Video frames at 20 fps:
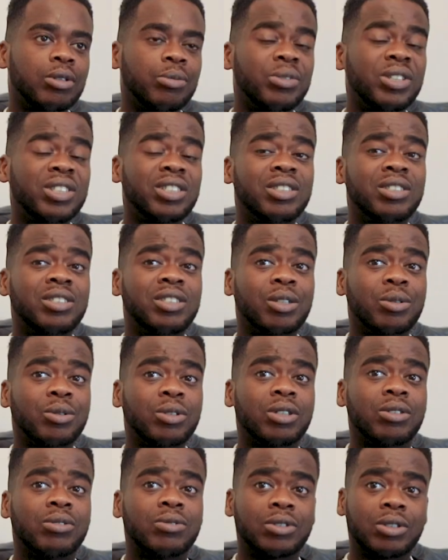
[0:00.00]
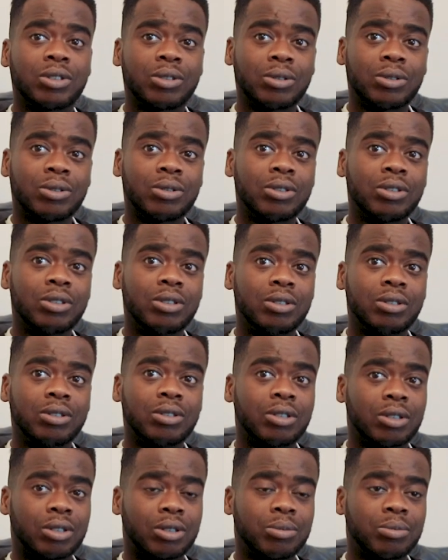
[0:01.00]
A message I'll give to
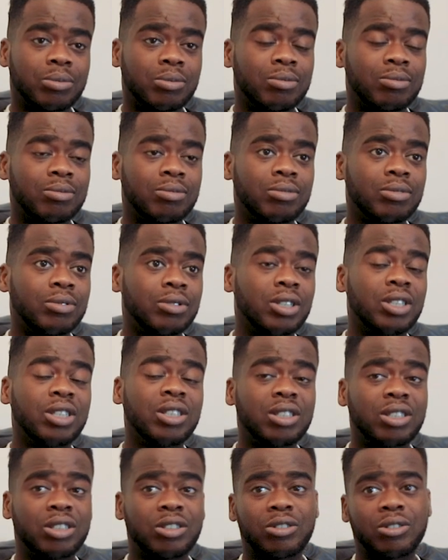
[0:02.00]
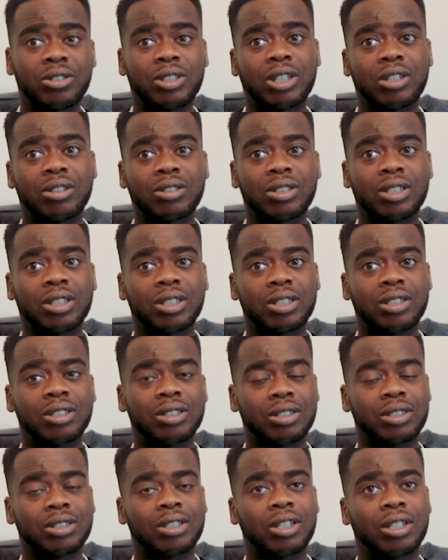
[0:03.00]
the industry out there
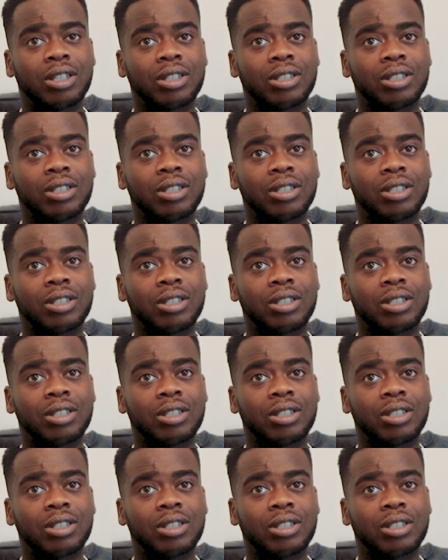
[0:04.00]
is